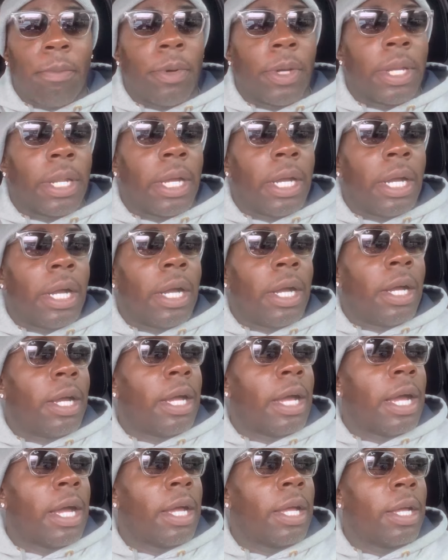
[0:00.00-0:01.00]
But I
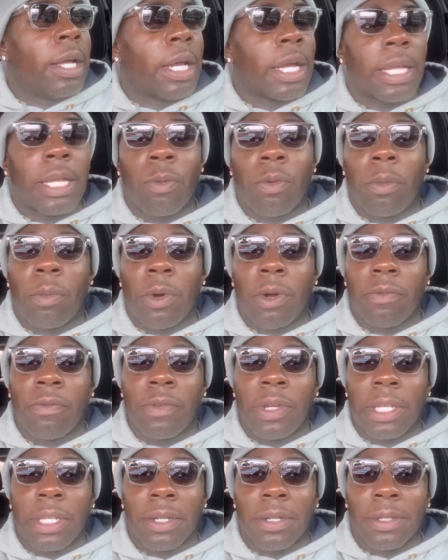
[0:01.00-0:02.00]
got one more
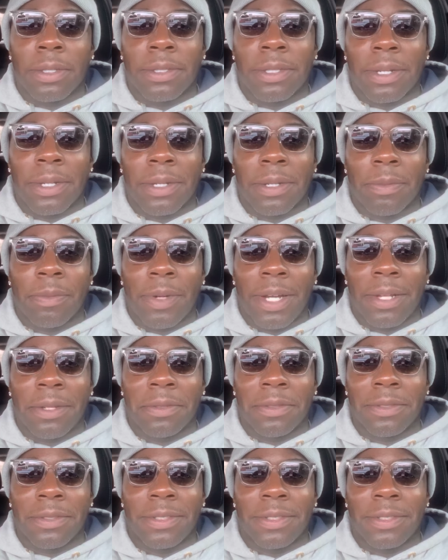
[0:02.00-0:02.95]
video to talk about.